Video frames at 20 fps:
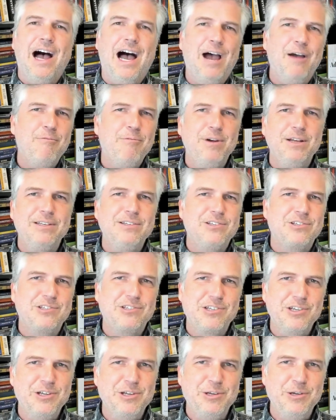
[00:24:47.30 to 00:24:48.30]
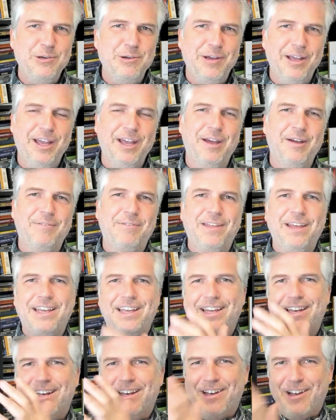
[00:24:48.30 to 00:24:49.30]
I wouldn't sue if they
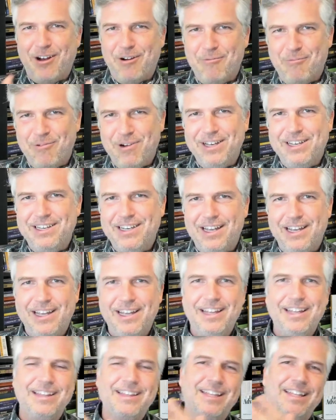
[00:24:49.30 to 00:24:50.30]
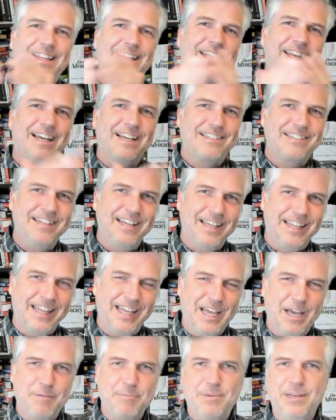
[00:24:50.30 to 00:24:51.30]
get it on one day and then the next day
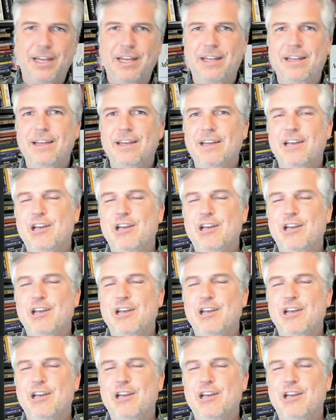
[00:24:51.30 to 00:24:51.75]
they update.